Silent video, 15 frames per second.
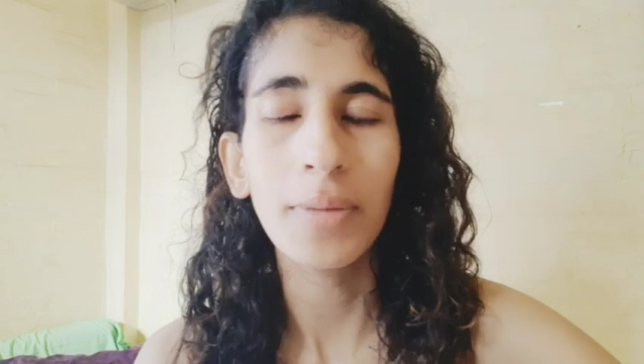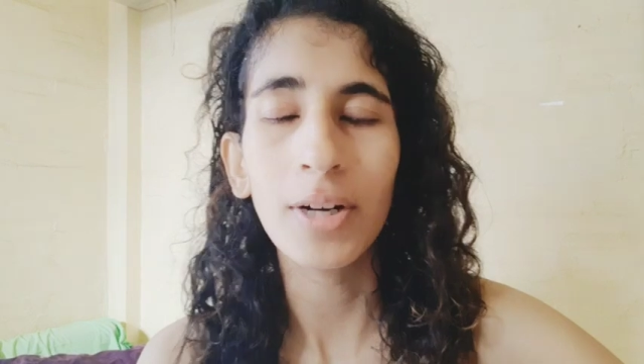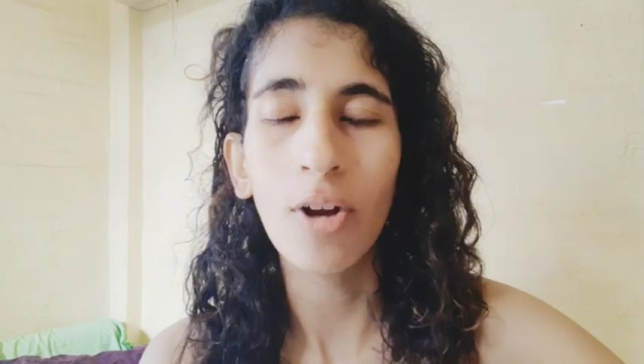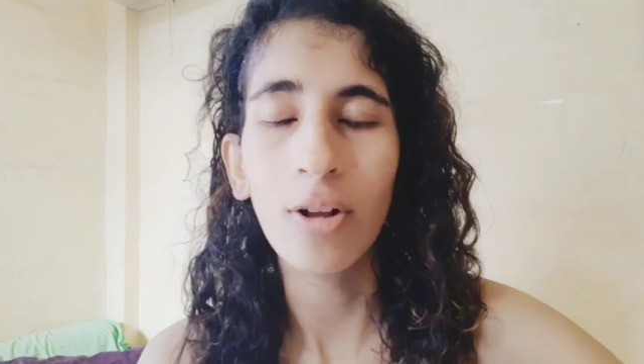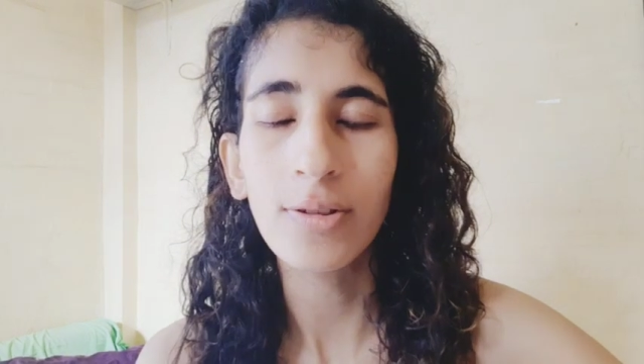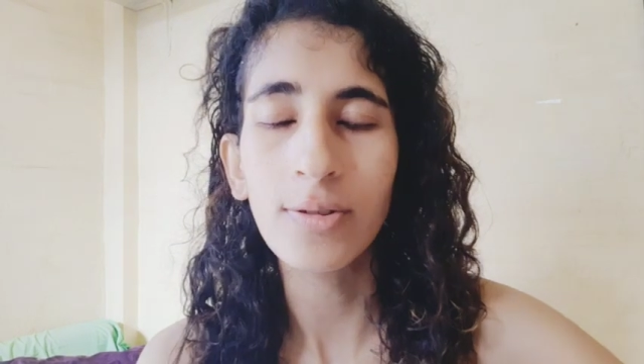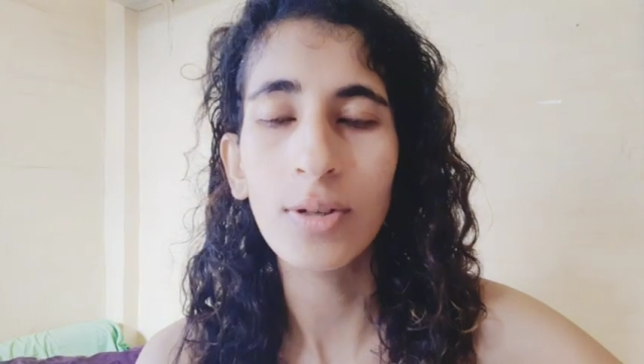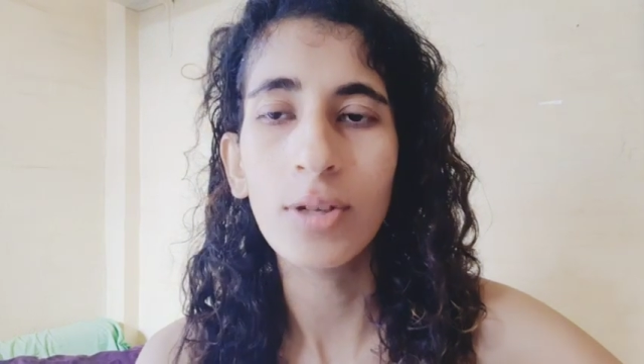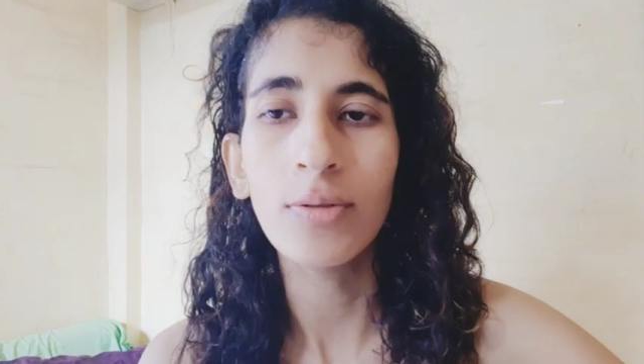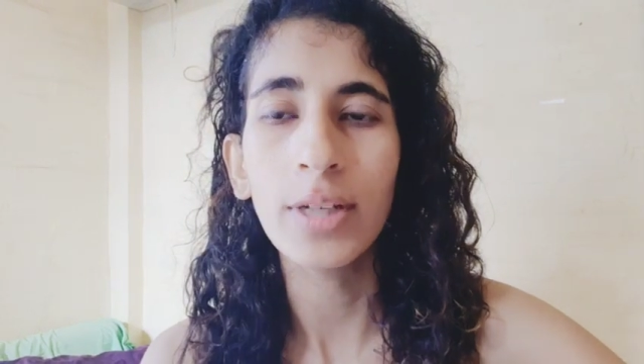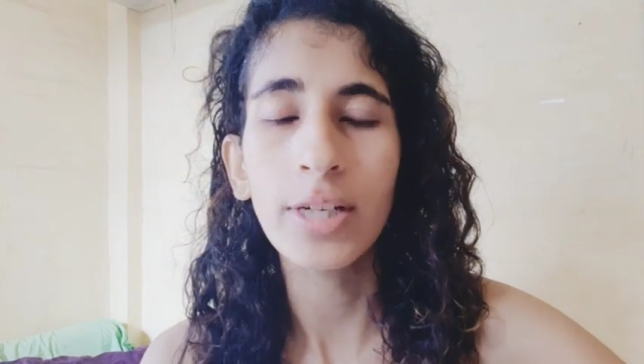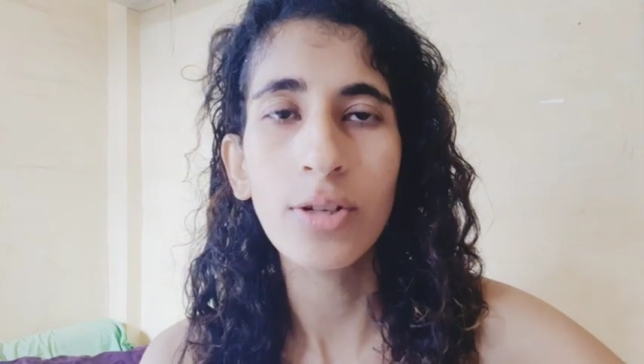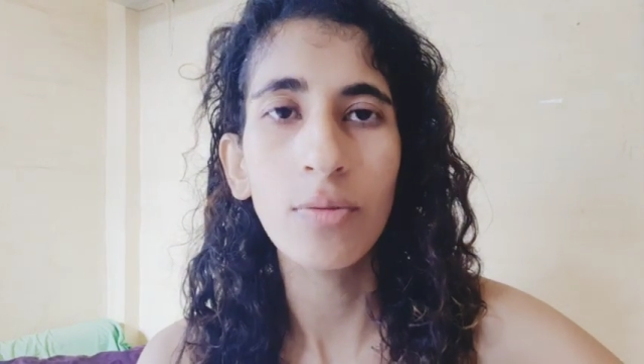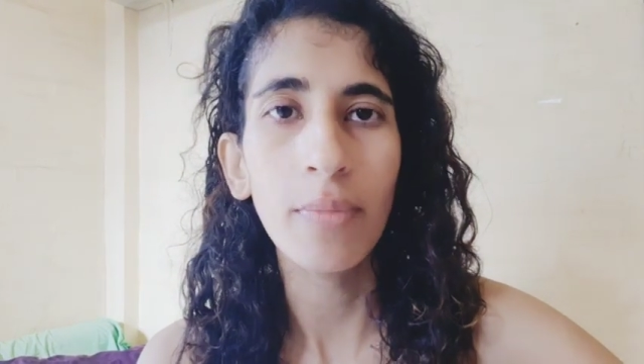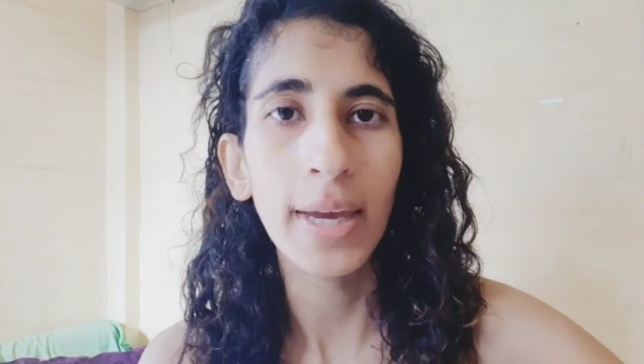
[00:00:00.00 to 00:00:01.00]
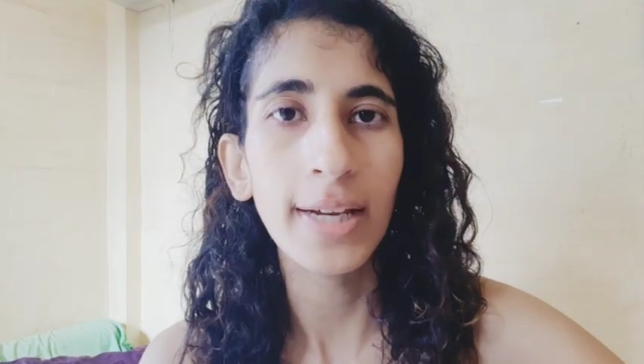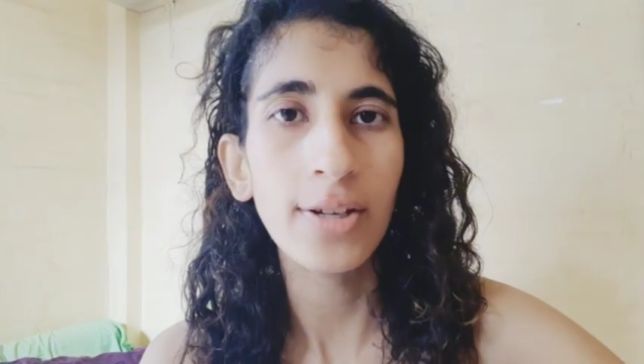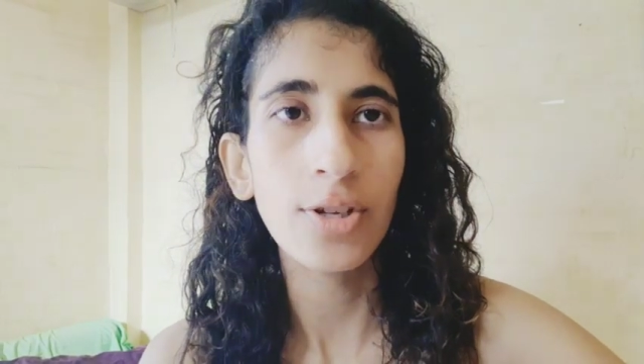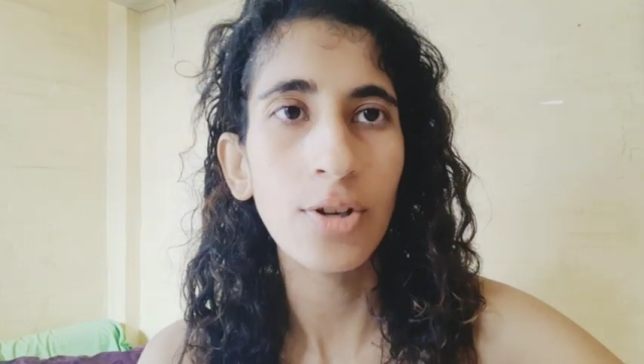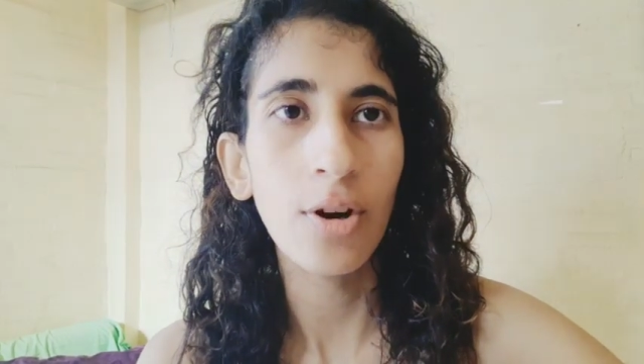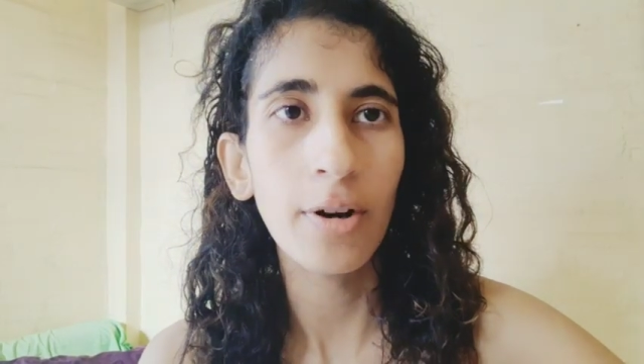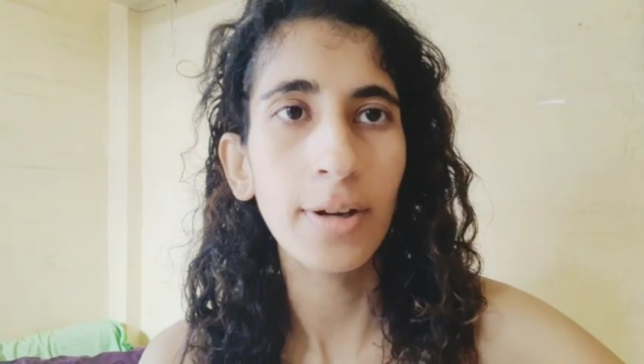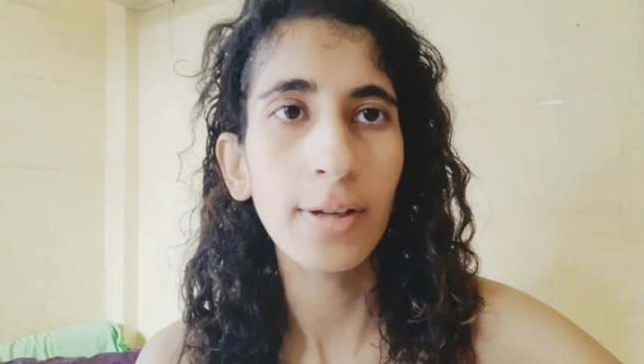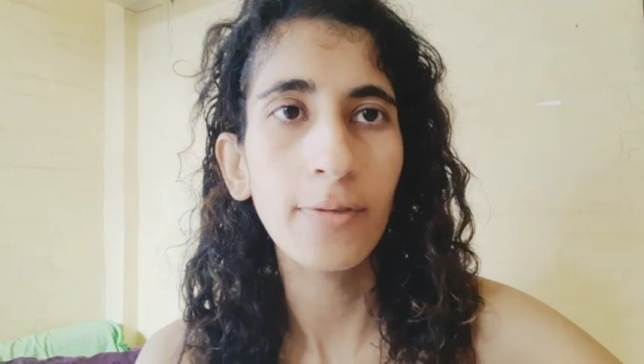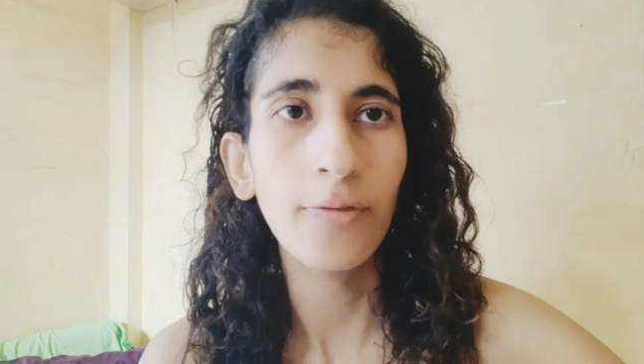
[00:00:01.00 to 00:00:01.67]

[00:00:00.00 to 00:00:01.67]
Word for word: but also you need to make sure you